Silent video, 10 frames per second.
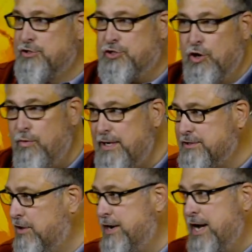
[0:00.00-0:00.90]

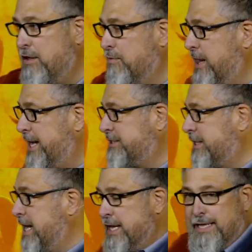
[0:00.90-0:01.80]
Jewish or another
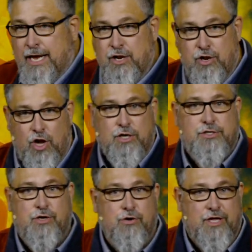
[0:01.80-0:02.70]
religion, they
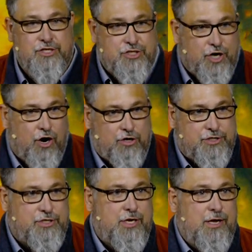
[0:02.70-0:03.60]
looked to the
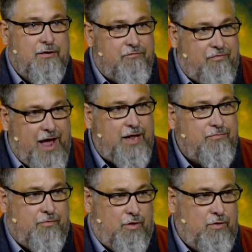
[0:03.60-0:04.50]
church,
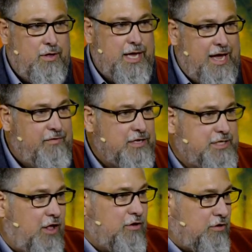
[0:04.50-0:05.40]
faithful
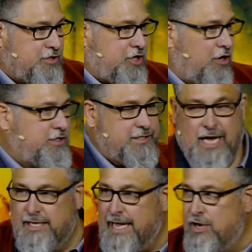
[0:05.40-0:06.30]
evangelical churches.
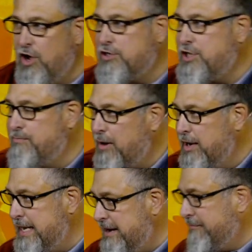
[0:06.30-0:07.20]
They looked to
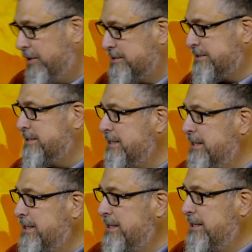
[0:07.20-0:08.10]
believers
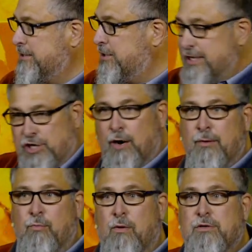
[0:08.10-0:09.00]
to
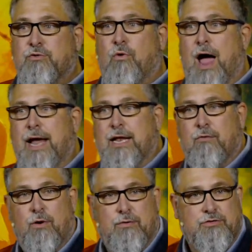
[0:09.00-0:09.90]
determine what was right
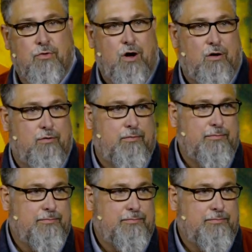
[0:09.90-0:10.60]
and what was wrong,